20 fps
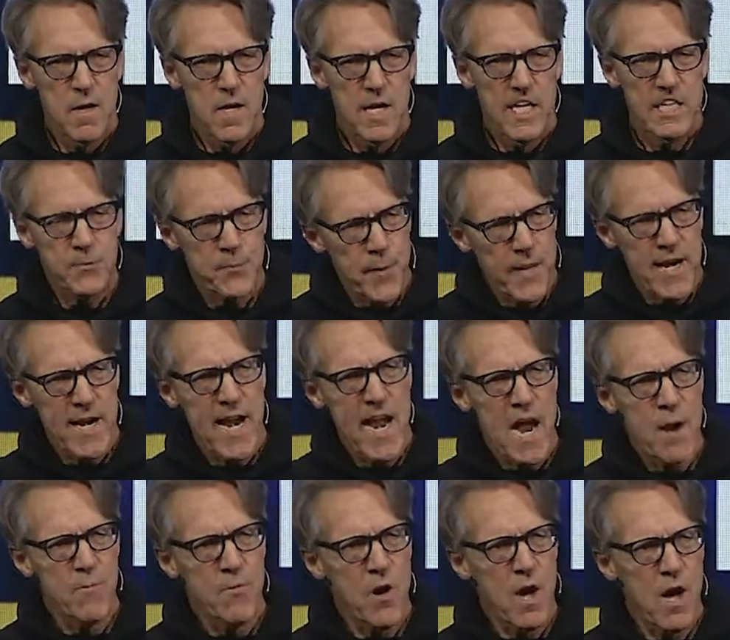He's been in
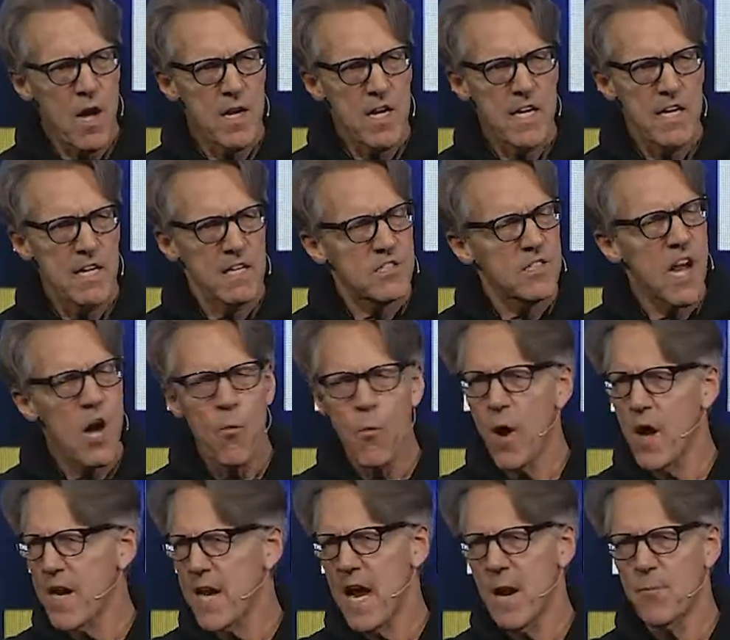Hebron. He does not
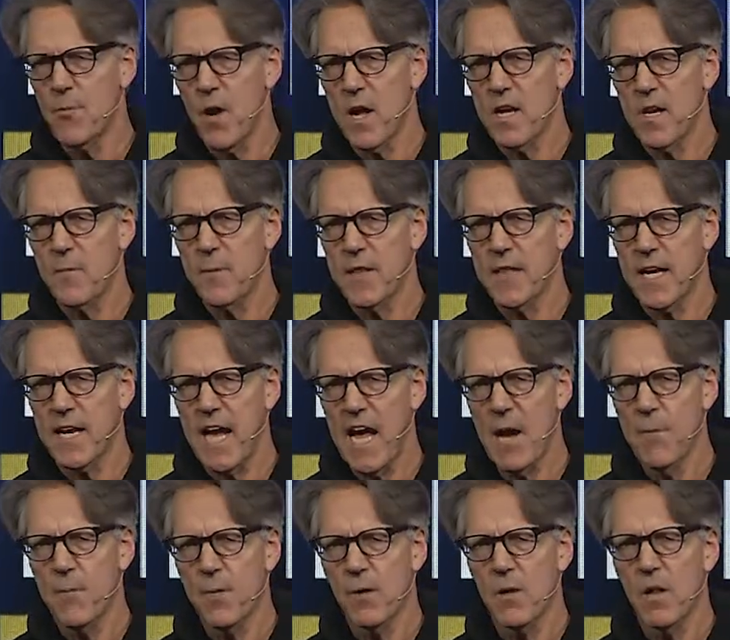want Hebron to be the
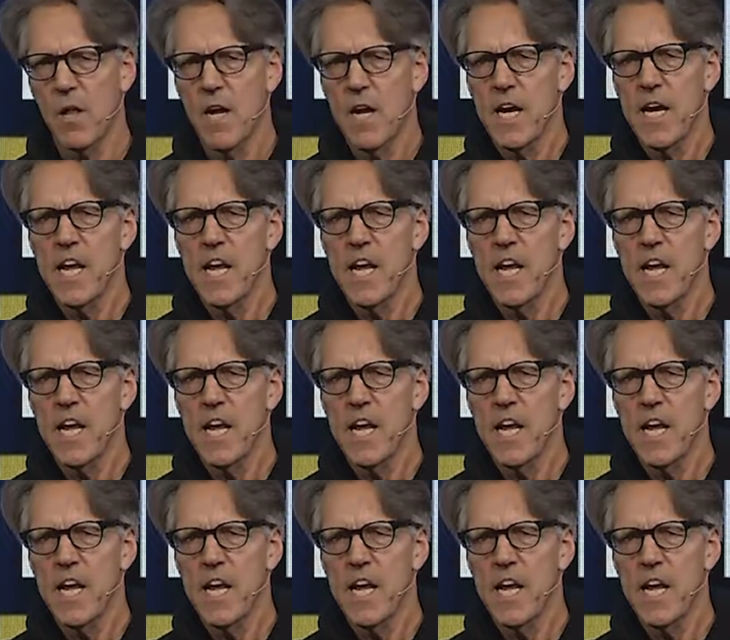capital.